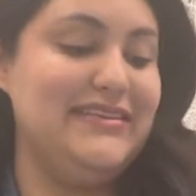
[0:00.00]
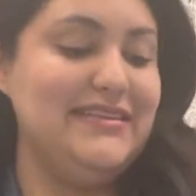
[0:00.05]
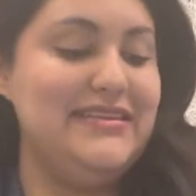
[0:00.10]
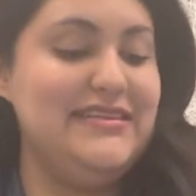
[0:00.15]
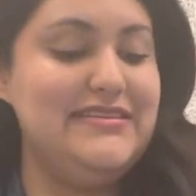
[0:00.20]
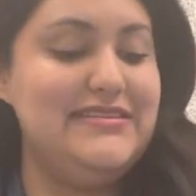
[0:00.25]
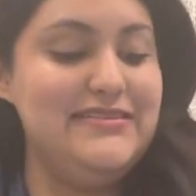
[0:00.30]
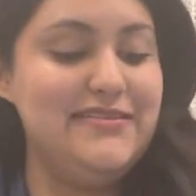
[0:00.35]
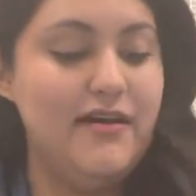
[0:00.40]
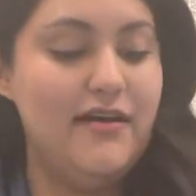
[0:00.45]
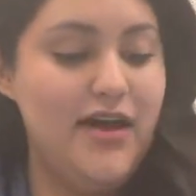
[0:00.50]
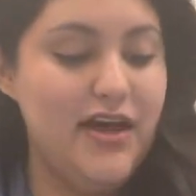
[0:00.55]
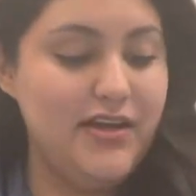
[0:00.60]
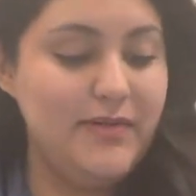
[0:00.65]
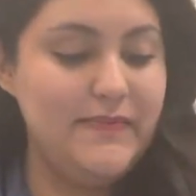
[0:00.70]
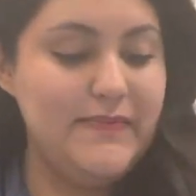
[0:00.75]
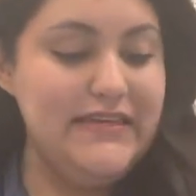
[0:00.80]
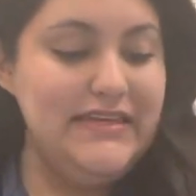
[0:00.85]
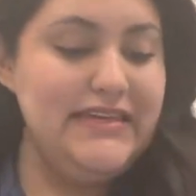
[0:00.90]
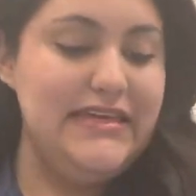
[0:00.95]
the
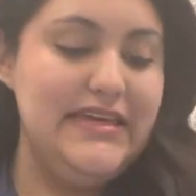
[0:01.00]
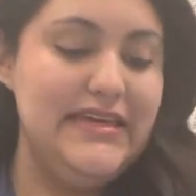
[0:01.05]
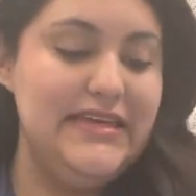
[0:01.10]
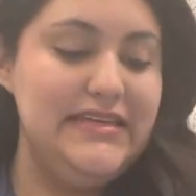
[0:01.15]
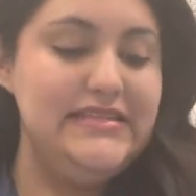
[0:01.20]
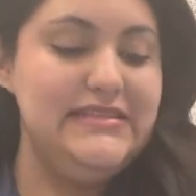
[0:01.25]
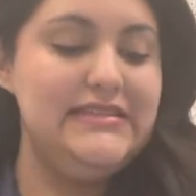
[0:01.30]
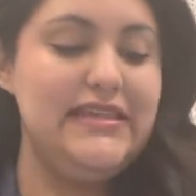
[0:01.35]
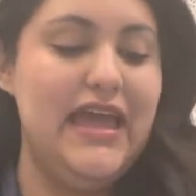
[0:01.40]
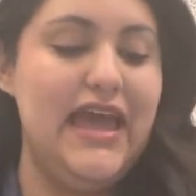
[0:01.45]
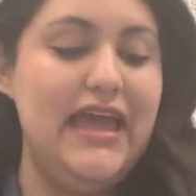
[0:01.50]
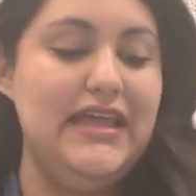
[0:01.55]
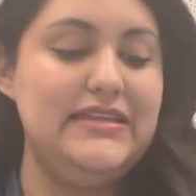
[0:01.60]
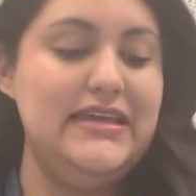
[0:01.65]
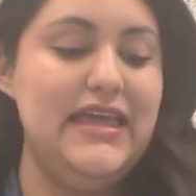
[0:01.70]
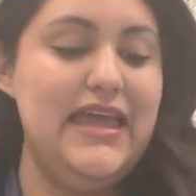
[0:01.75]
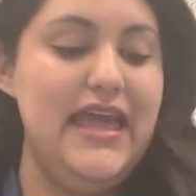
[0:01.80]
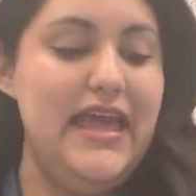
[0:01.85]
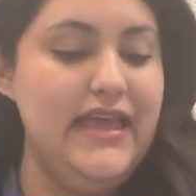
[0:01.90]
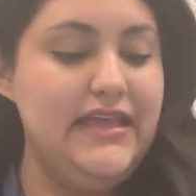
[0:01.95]
song begins and
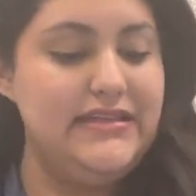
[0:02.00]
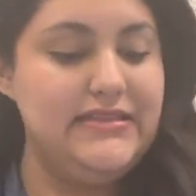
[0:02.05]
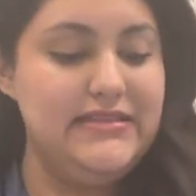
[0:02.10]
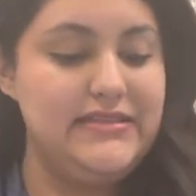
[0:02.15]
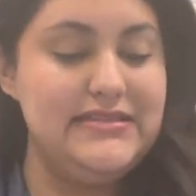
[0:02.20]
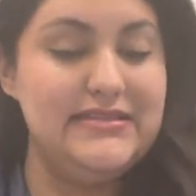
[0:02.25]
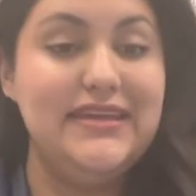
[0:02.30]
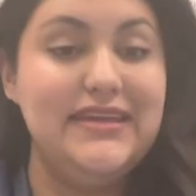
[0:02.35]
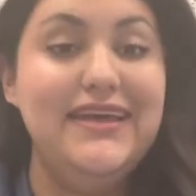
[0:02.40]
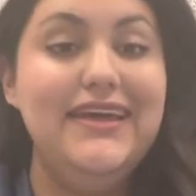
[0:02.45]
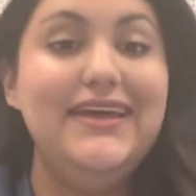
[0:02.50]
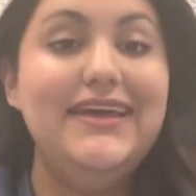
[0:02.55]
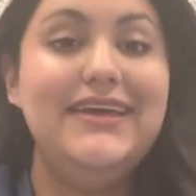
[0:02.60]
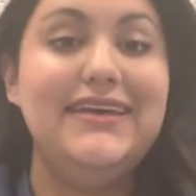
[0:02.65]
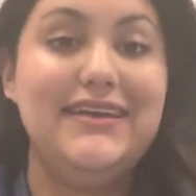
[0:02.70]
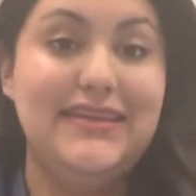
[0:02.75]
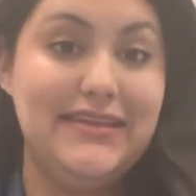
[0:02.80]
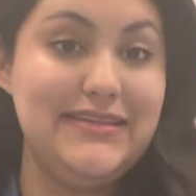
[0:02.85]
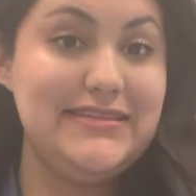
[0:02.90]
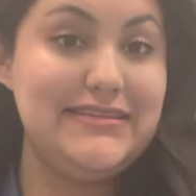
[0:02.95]
ends
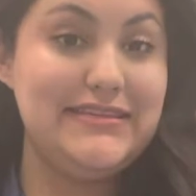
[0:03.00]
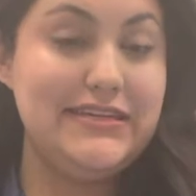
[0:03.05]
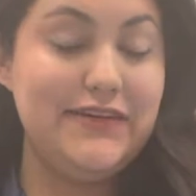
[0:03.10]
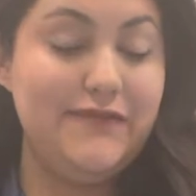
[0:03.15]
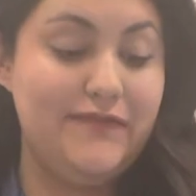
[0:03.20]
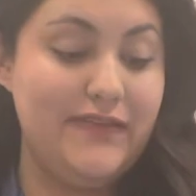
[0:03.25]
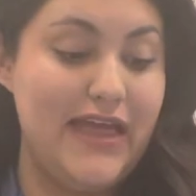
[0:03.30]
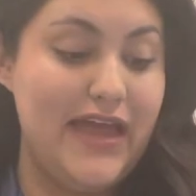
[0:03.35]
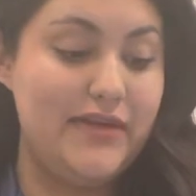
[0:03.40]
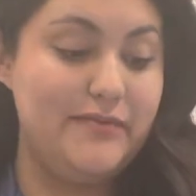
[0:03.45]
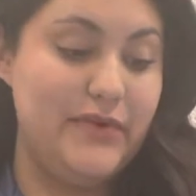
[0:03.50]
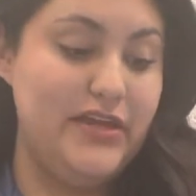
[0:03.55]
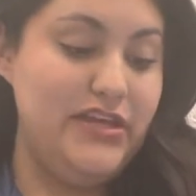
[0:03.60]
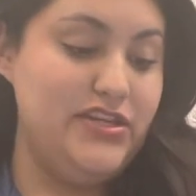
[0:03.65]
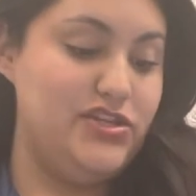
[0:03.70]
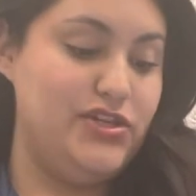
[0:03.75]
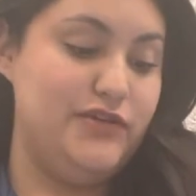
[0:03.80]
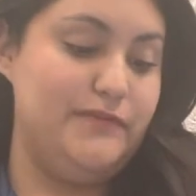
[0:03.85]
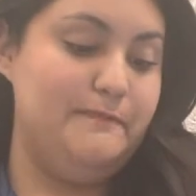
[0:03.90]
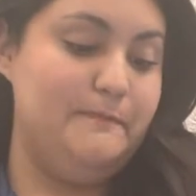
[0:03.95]
in D flat
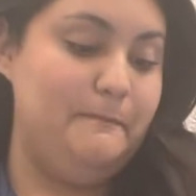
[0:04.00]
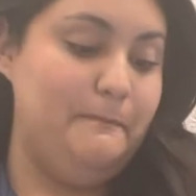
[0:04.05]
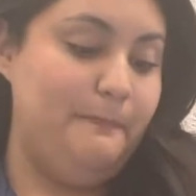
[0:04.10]
major.